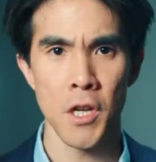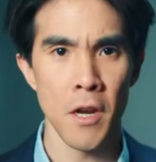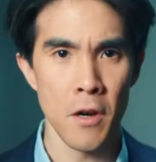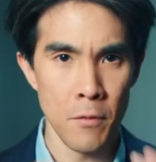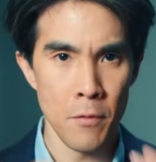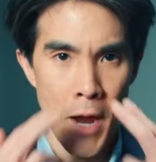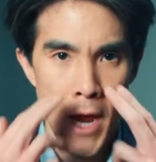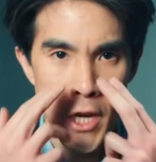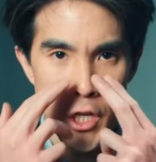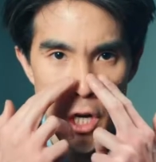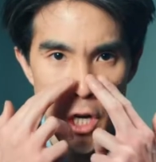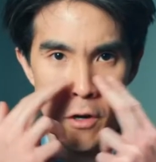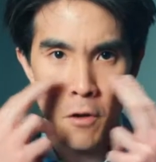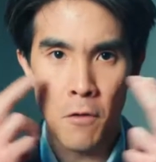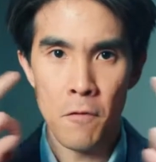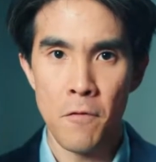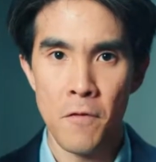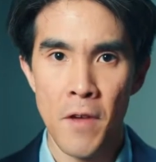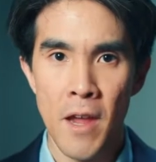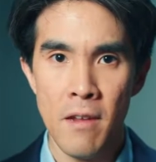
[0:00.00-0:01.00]
get a rash on
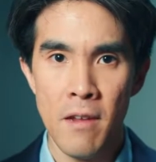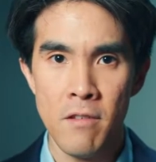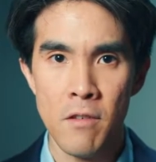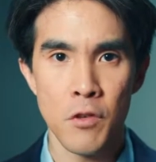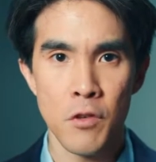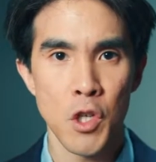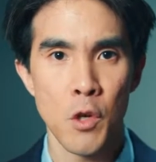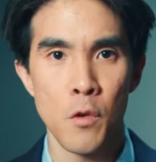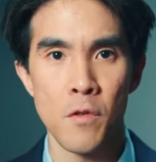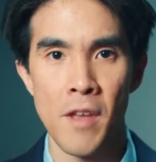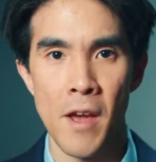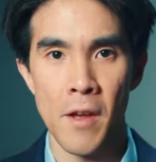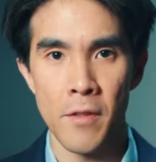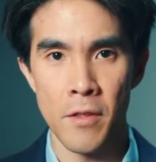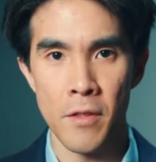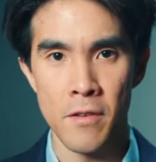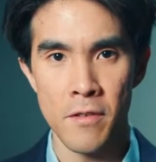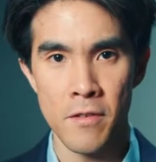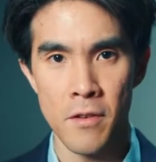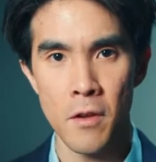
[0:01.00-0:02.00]
her face if she was out
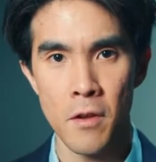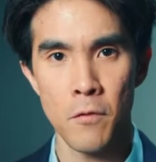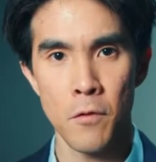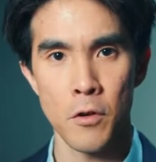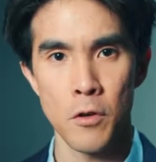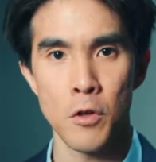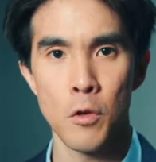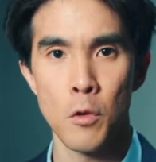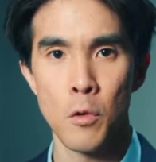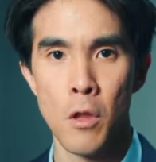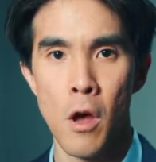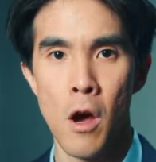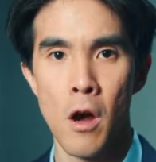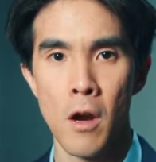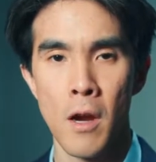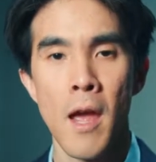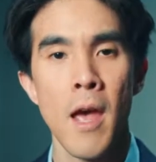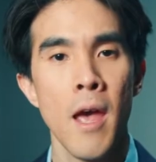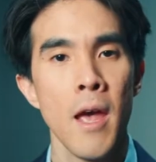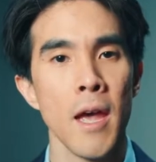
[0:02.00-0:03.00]
in the sun for too
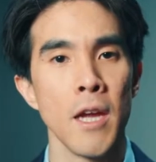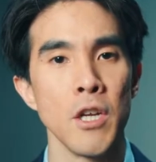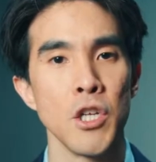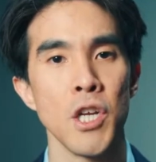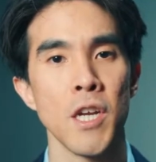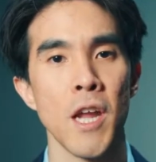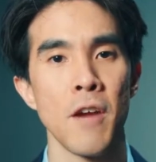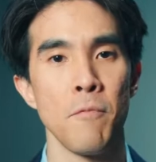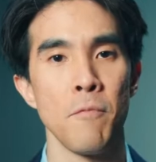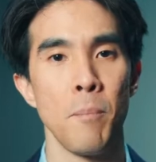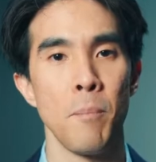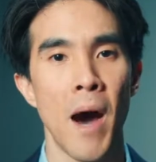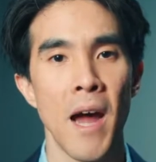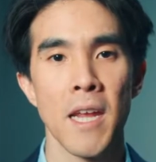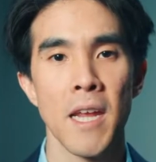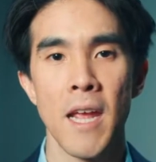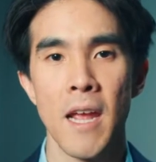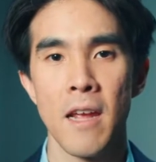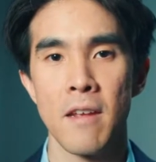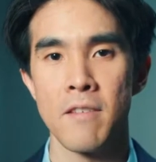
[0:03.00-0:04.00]
long, and she'd have
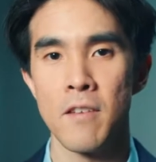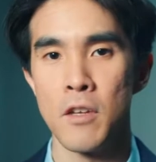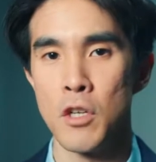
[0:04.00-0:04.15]
body aches